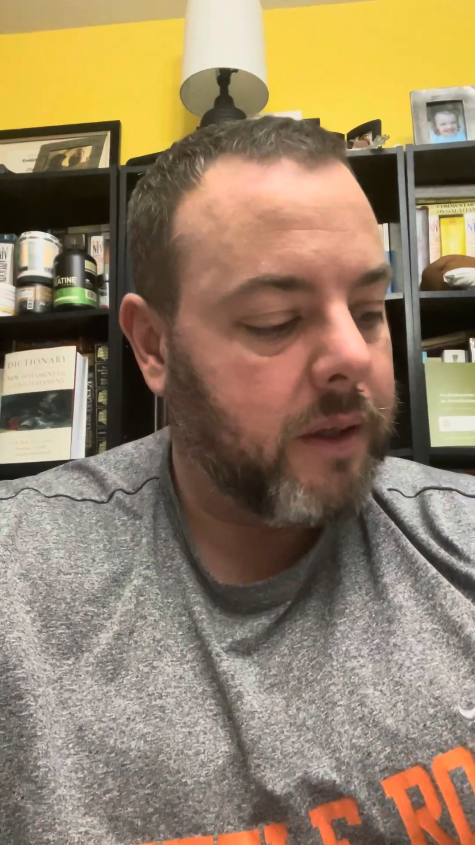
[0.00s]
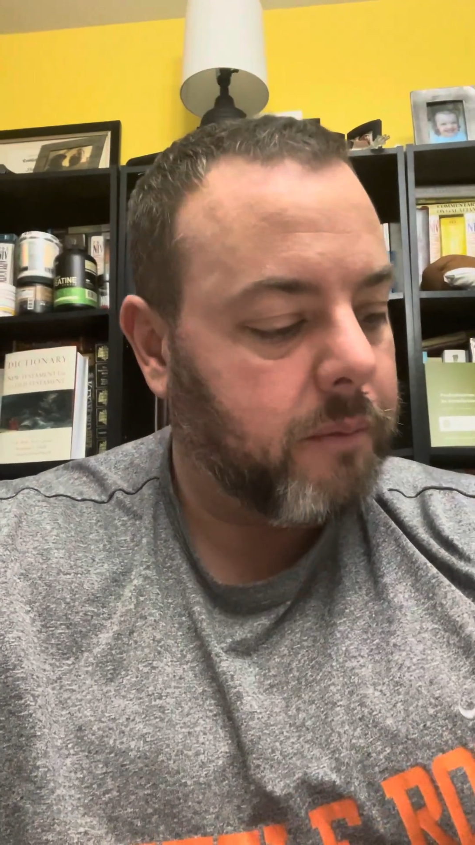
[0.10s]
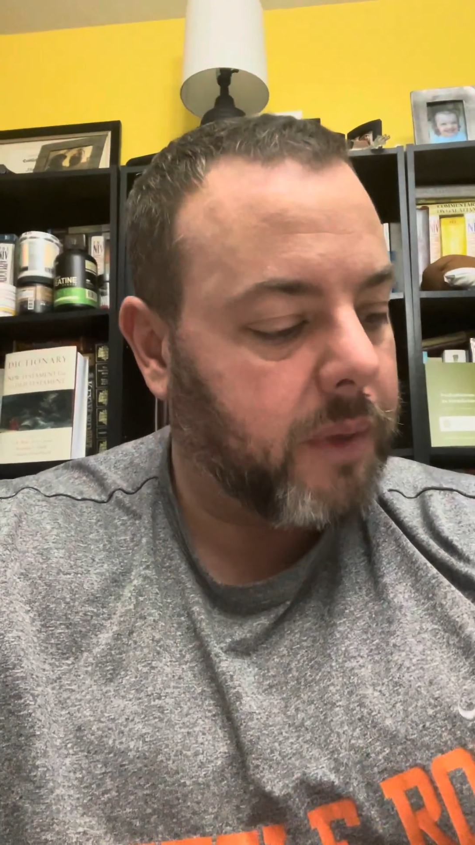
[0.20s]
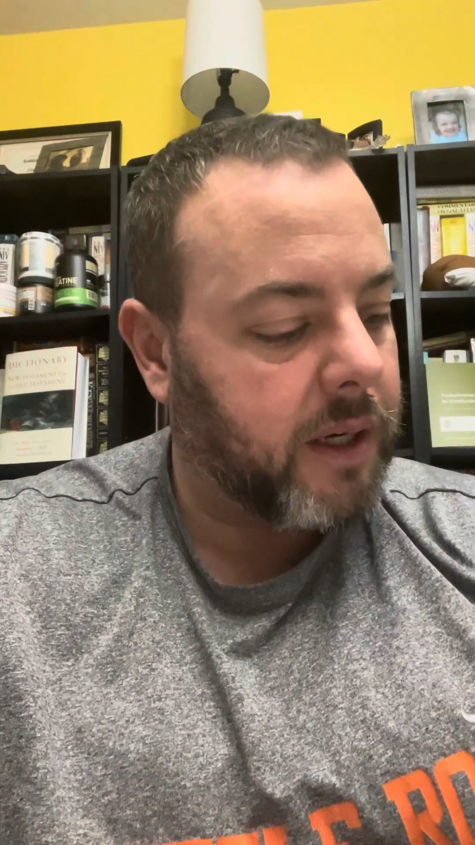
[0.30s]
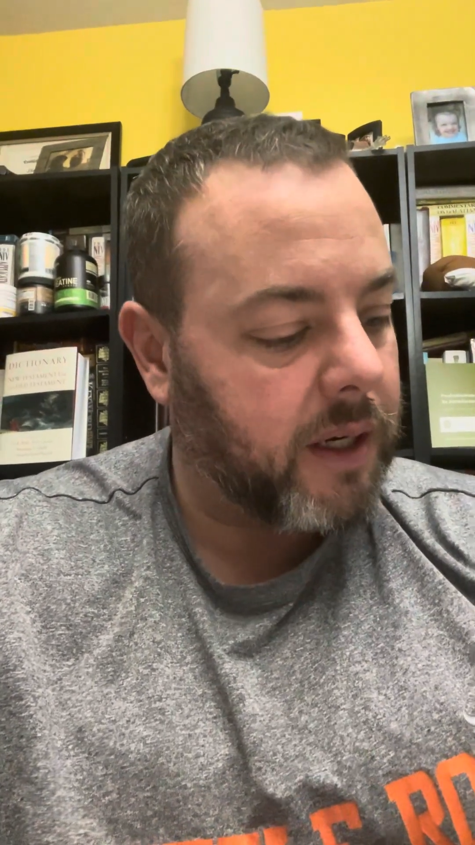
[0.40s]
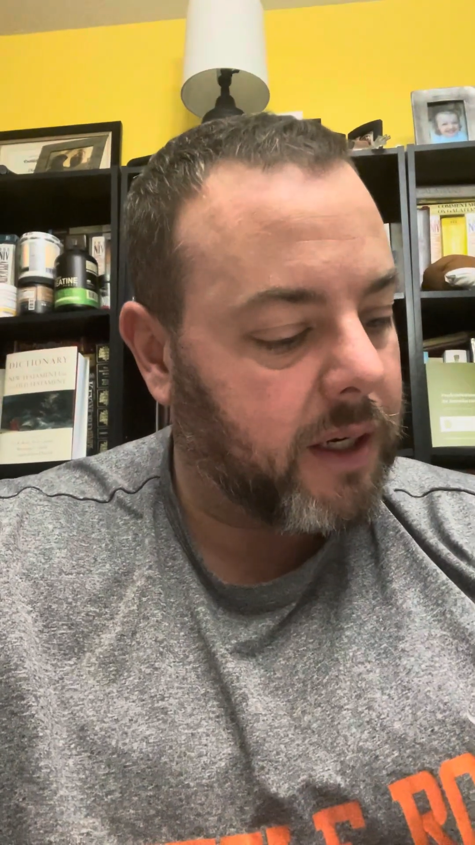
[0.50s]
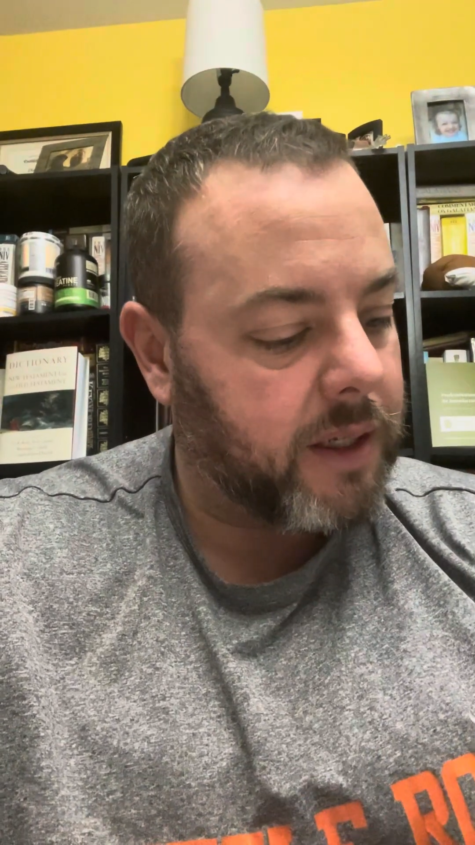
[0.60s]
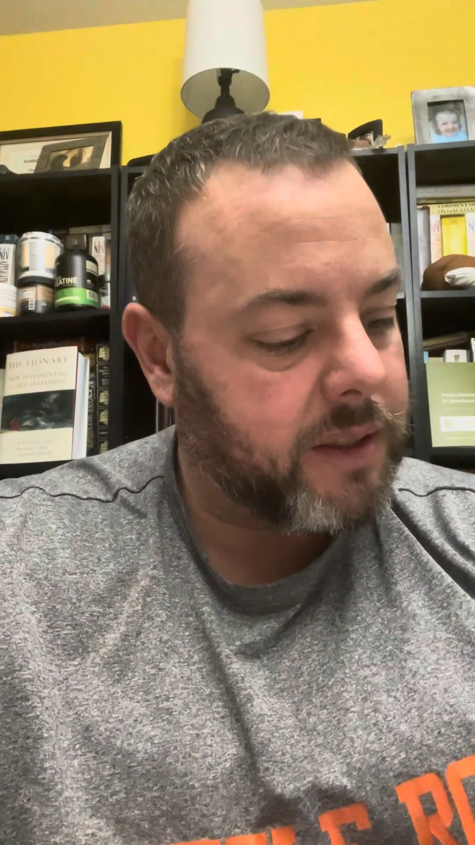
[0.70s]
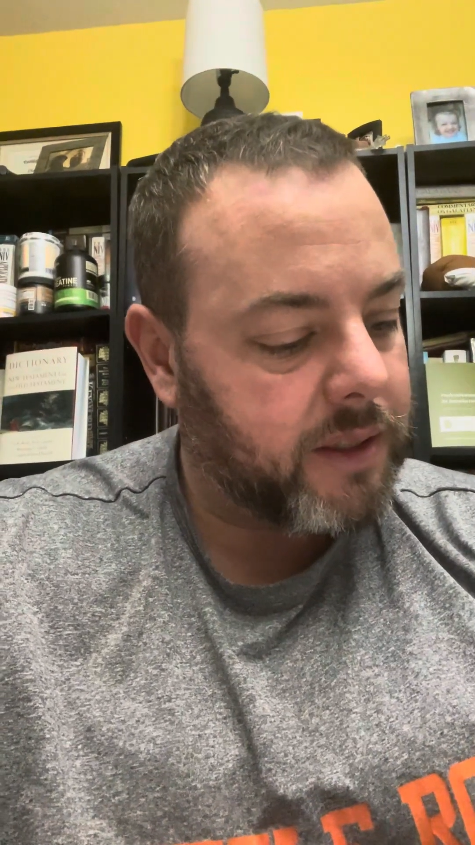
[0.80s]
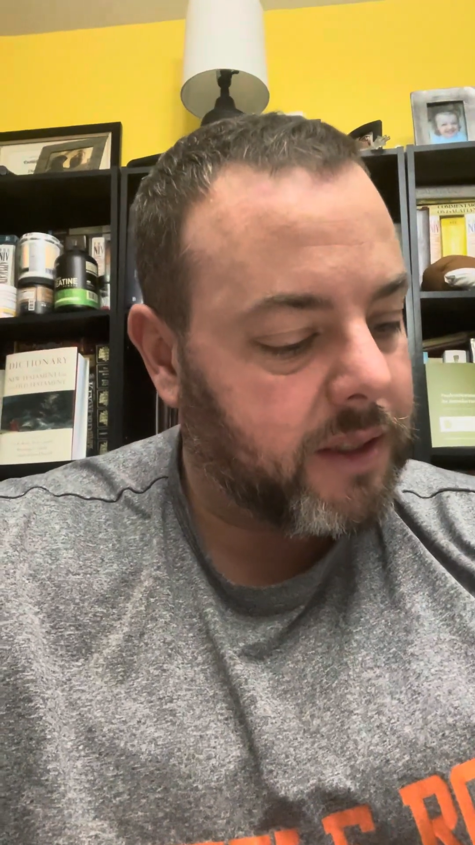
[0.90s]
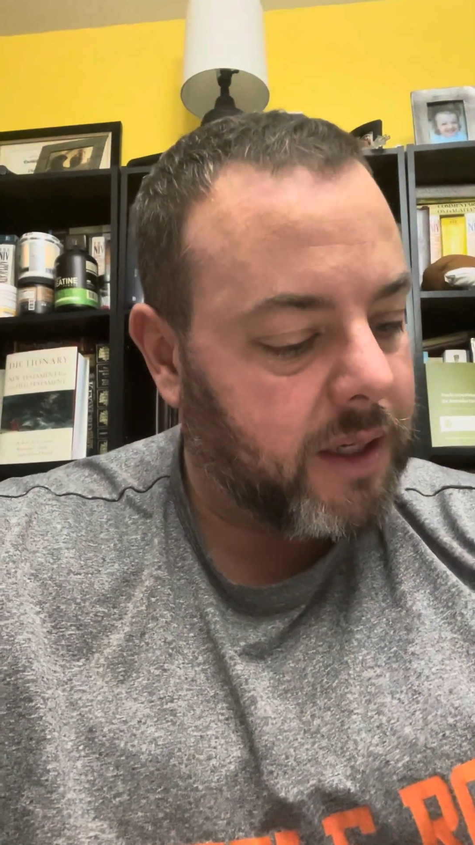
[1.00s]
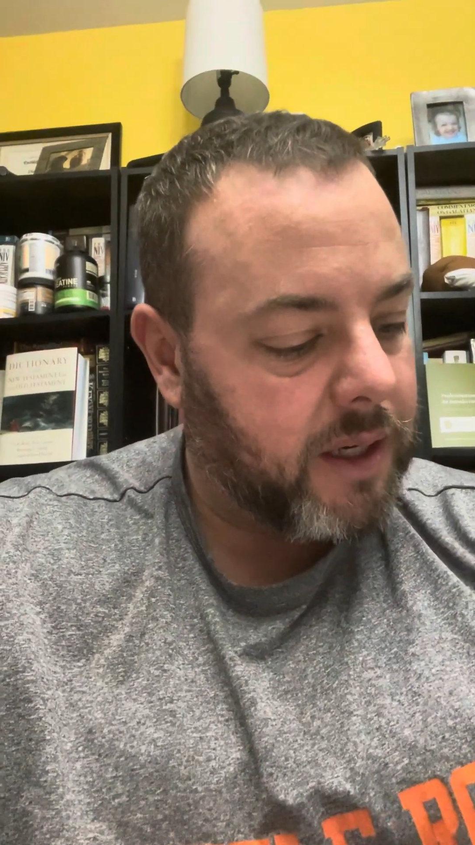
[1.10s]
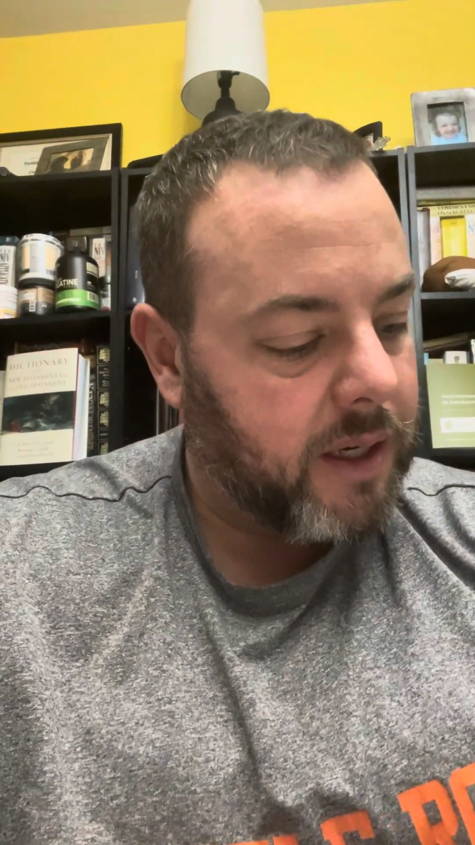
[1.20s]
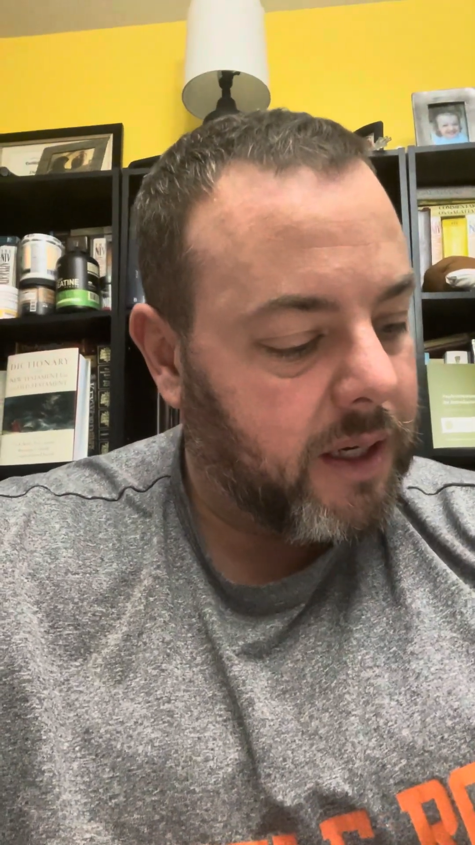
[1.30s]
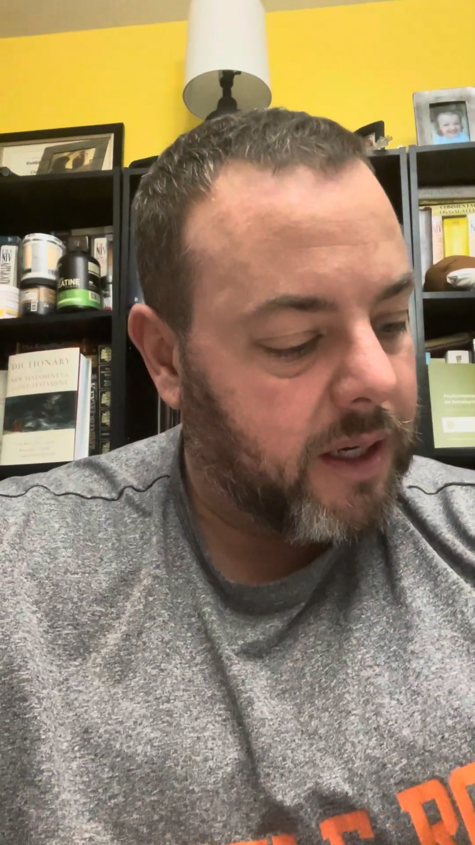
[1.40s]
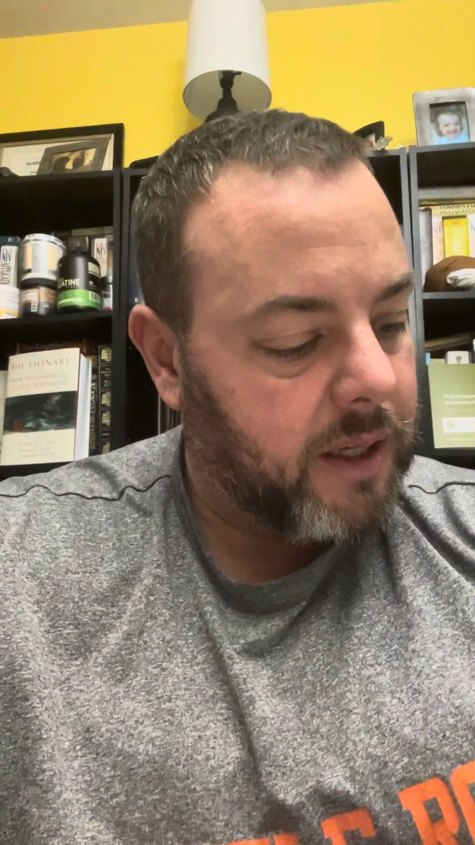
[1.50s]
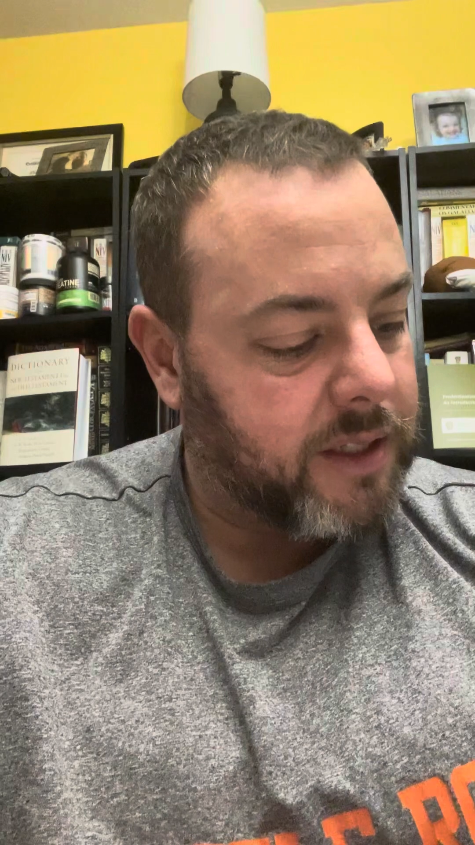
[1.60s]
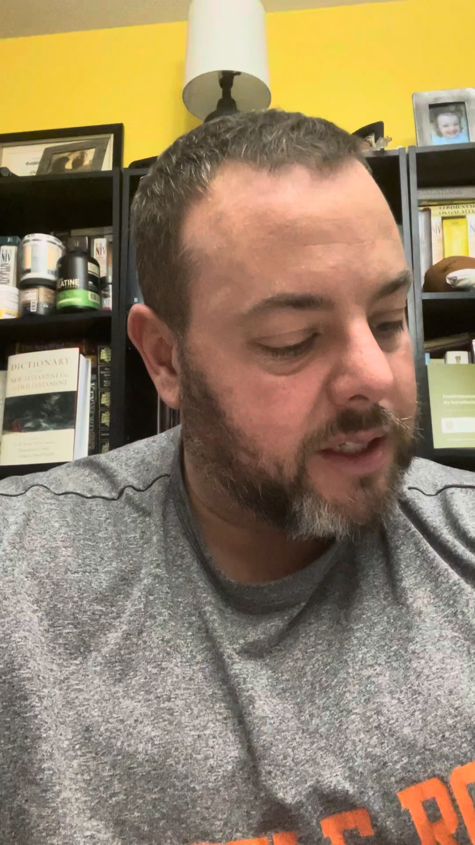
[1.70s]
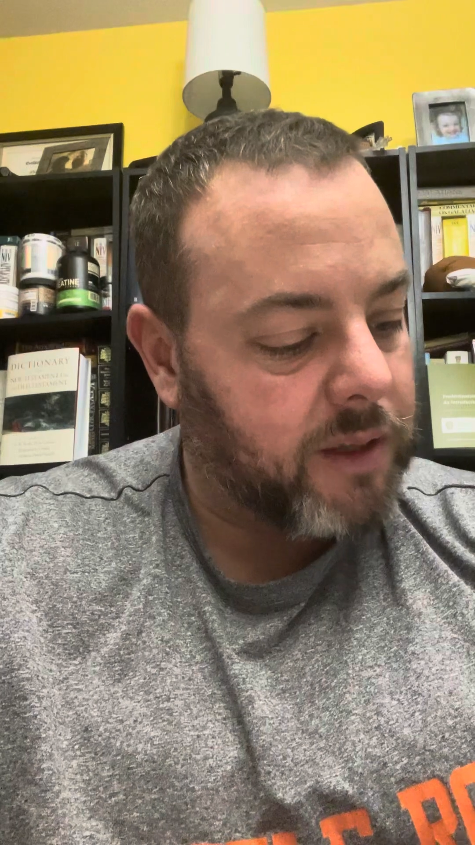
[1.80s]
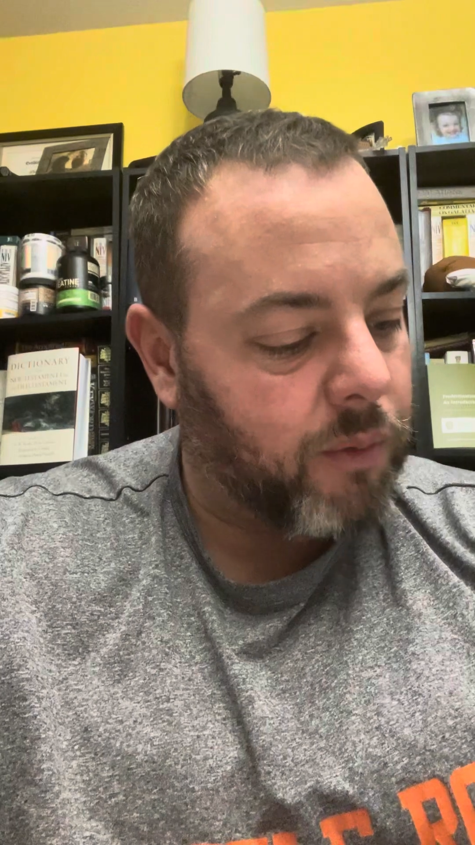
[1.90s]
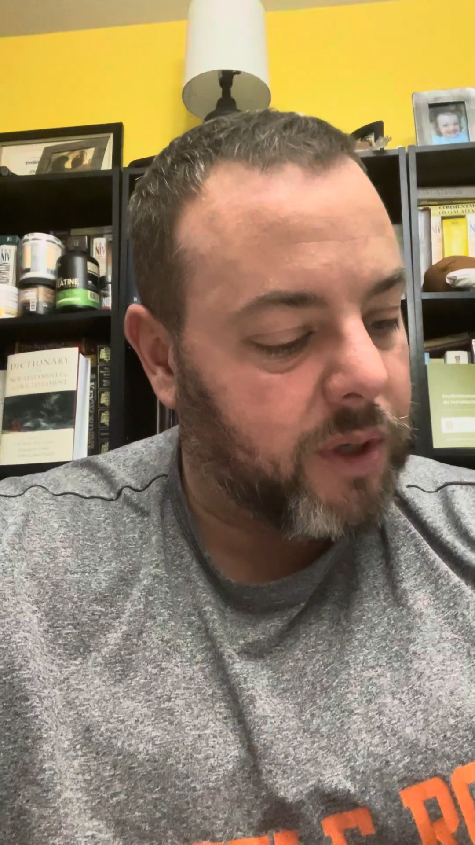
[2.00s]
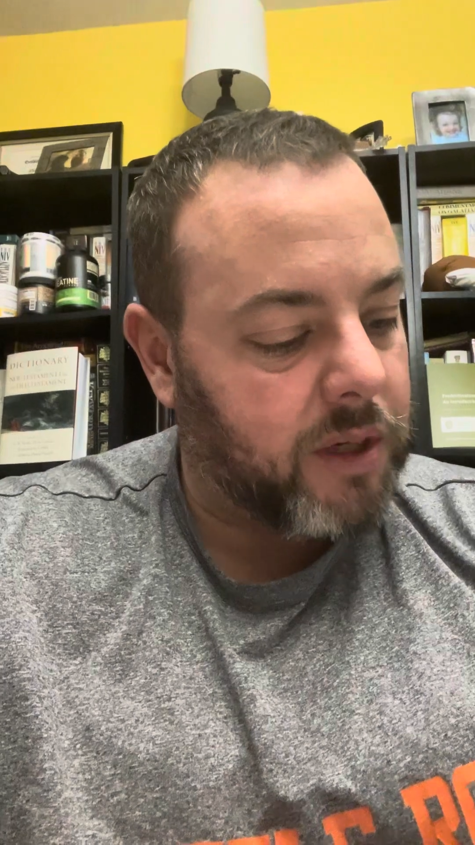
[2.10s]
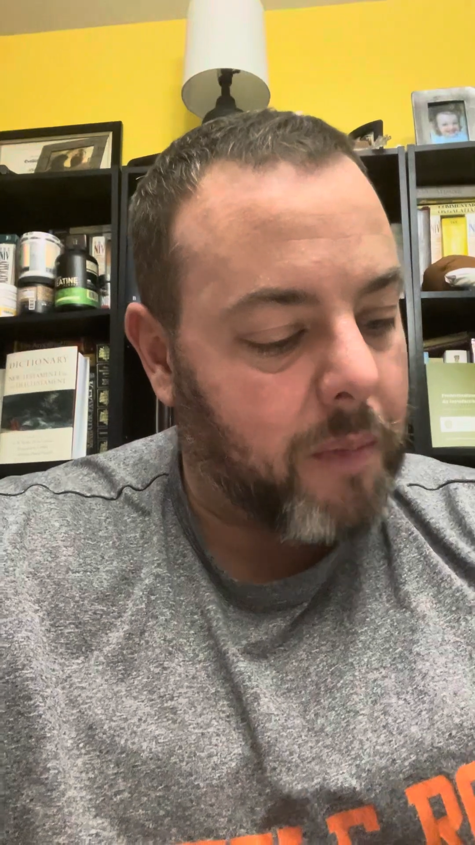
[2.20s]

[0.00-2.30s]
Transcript: because it says that we should